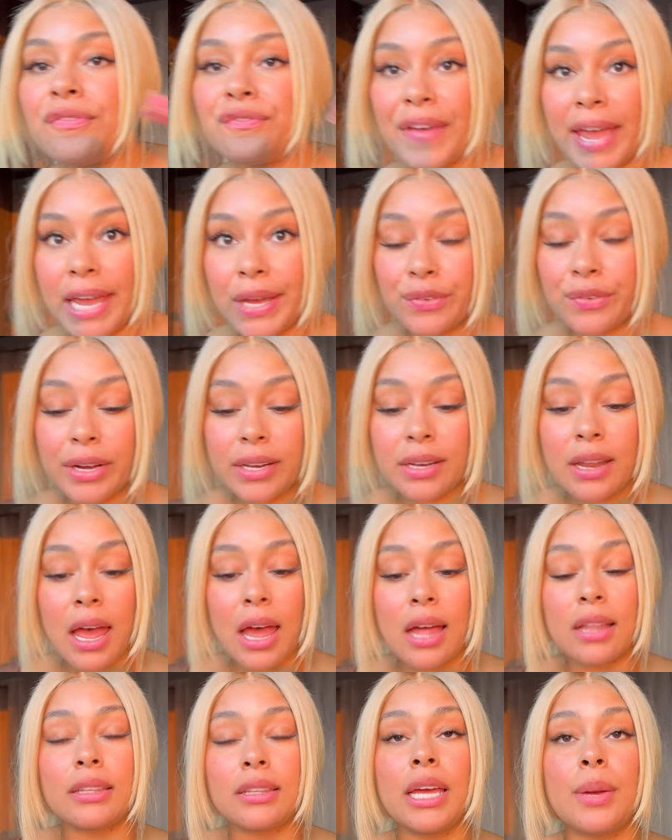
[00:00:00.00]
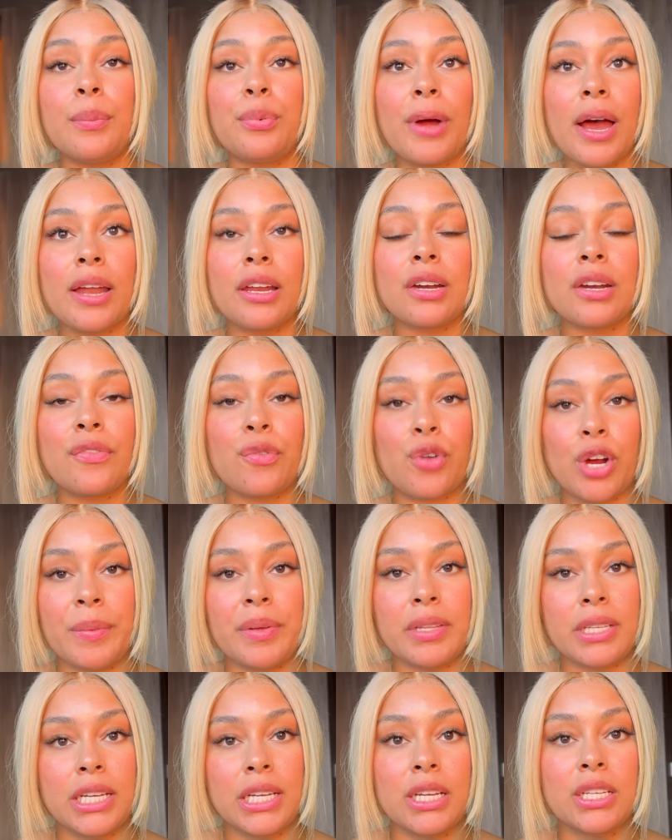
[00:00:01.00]
favorite lip product
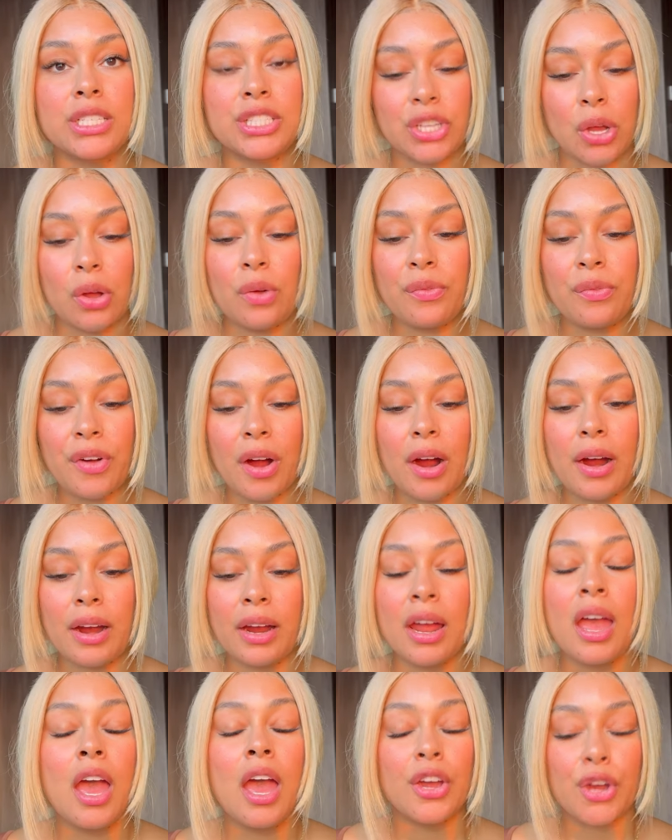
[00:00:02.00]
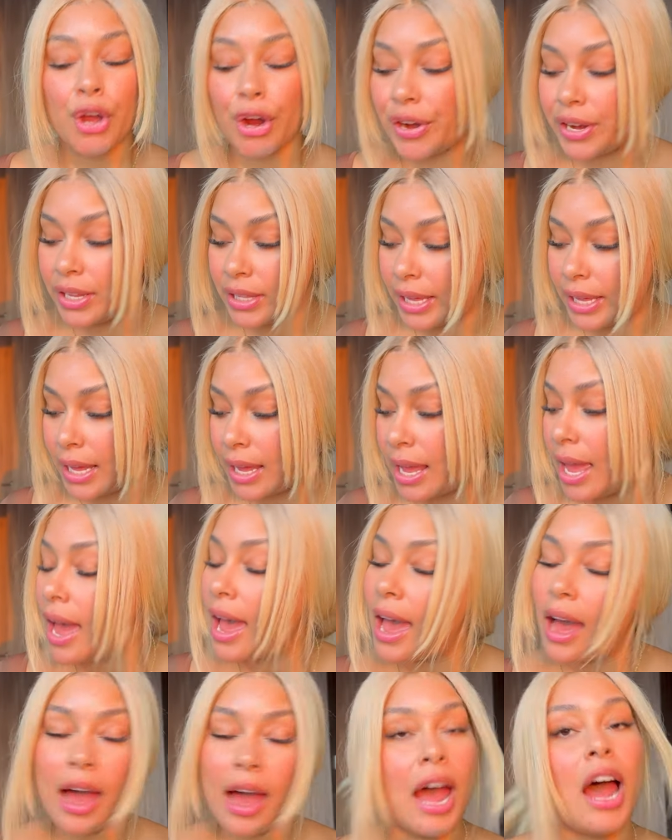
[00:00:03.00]
formula so far, currently,
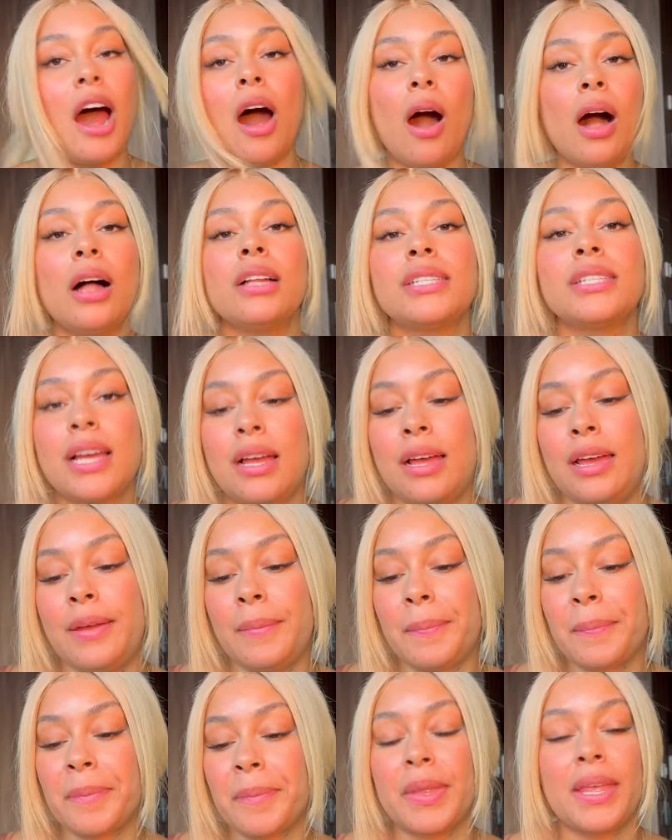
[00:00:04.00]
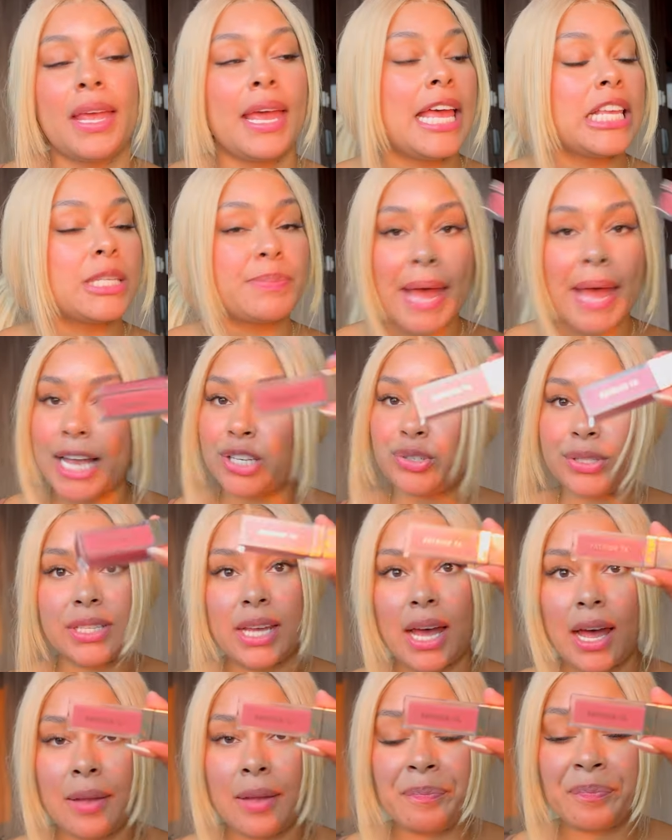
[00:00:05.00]
all time, is Patrick's
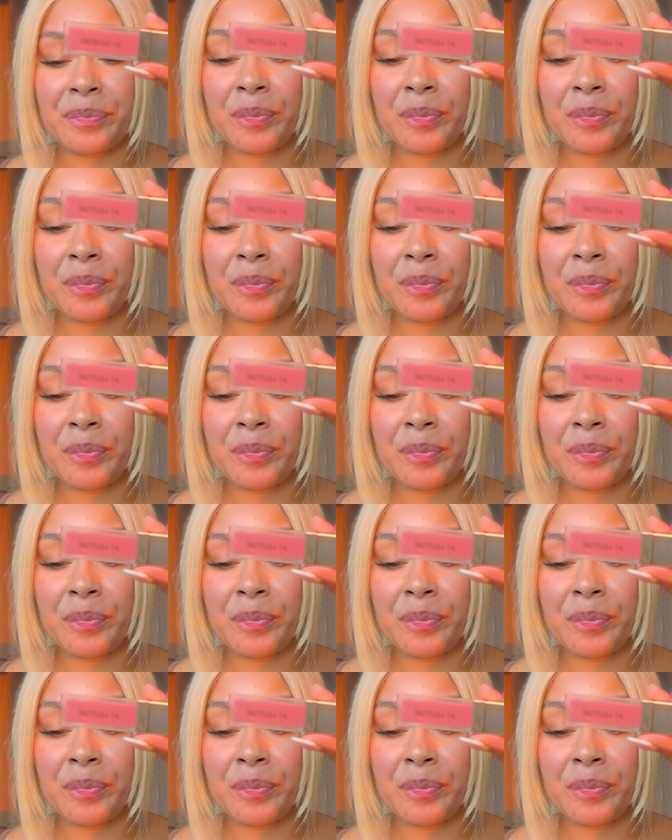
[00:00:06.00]
Hot.